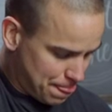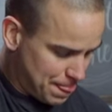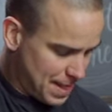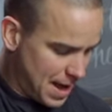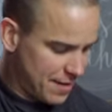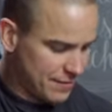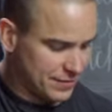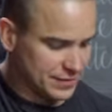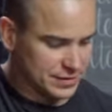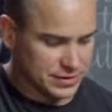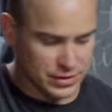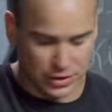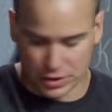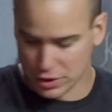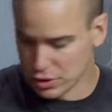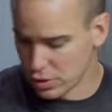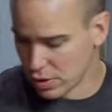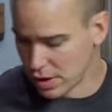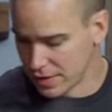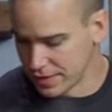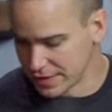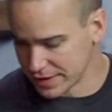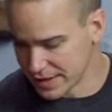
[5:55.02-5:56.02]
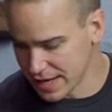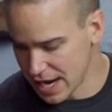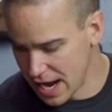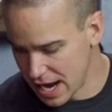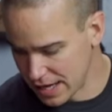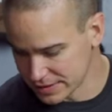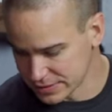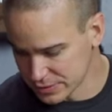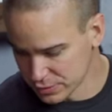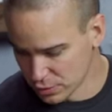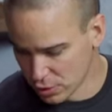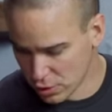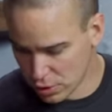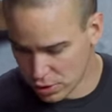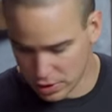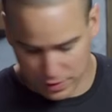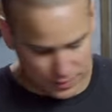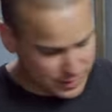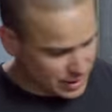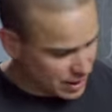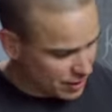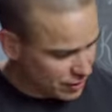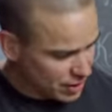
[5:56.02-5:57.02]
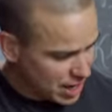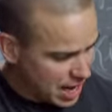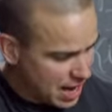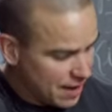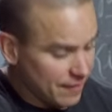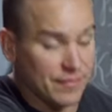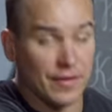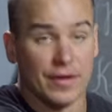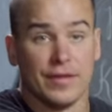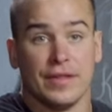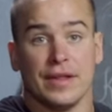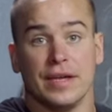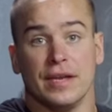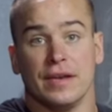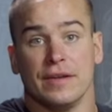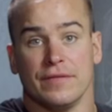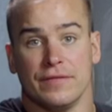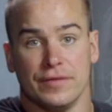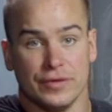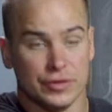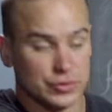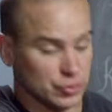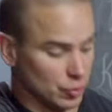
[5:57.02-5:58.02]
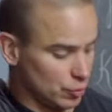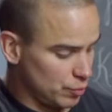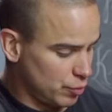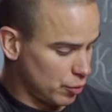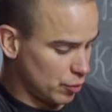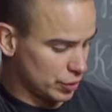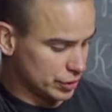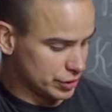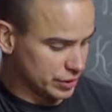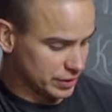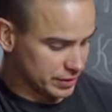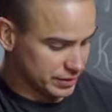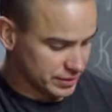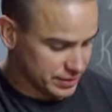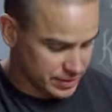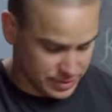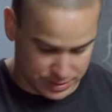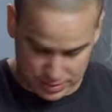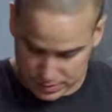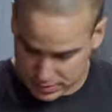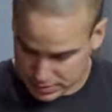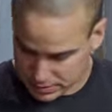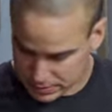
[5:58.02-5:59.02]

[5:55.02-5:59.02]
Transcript: Half it's gonna go on the casserole and the other half on the individual portions.